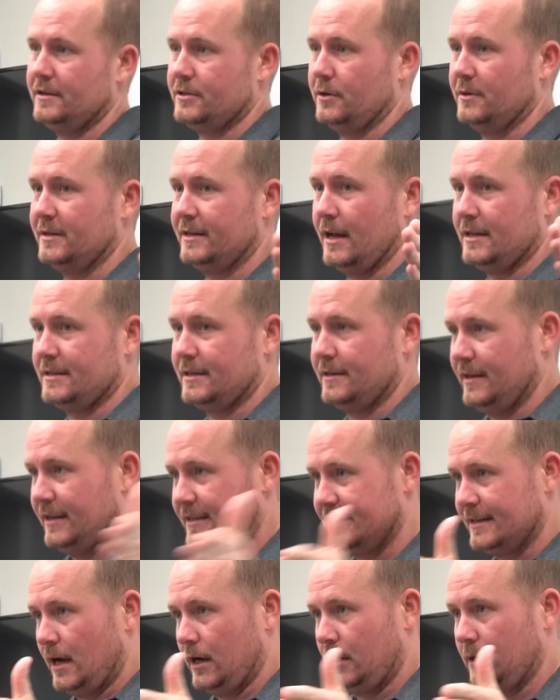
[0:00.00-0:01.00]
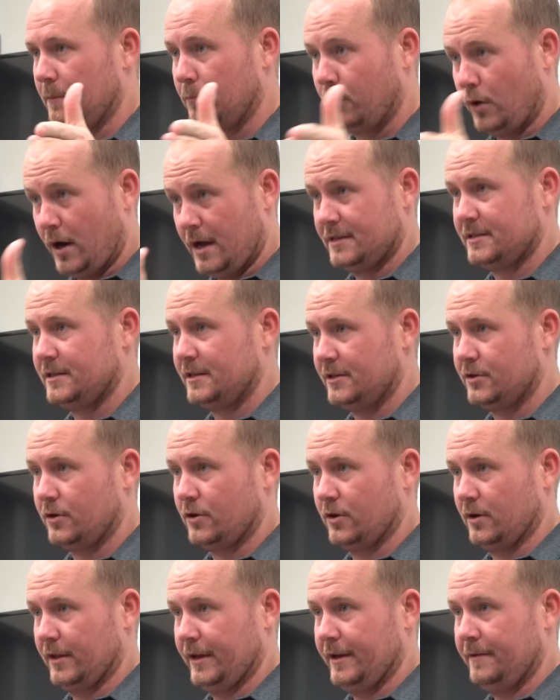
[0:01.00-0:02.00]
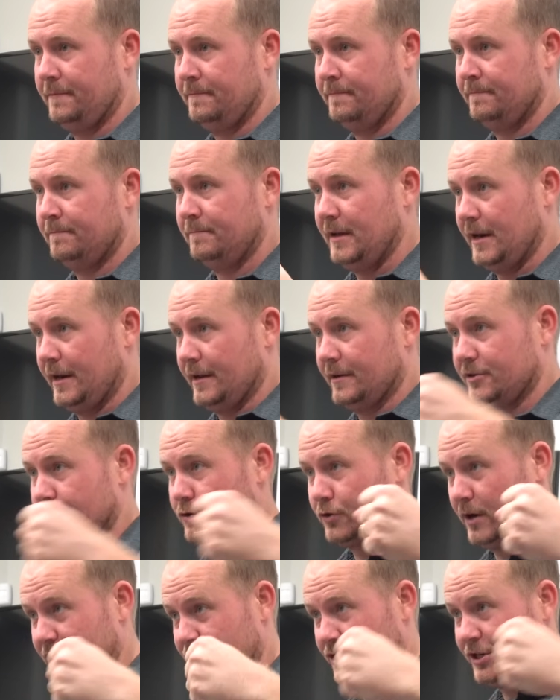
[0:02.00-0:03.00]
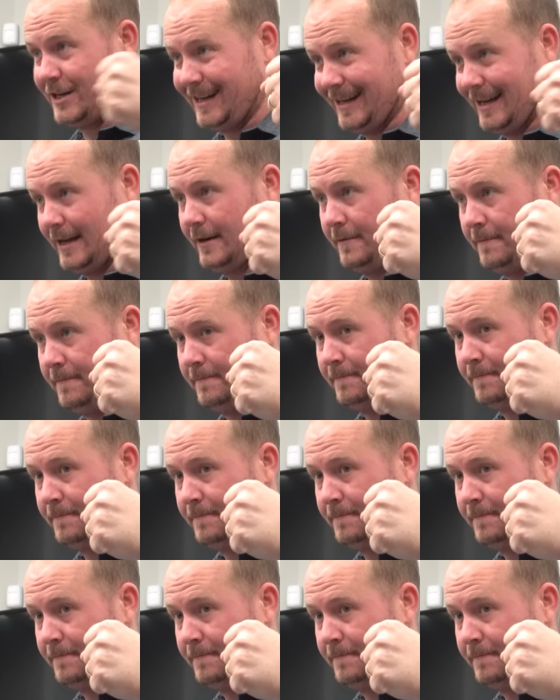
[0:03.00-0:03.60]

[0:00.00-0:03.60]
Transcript: so it doesn't, it's not compressed internally, meaning stretched tight,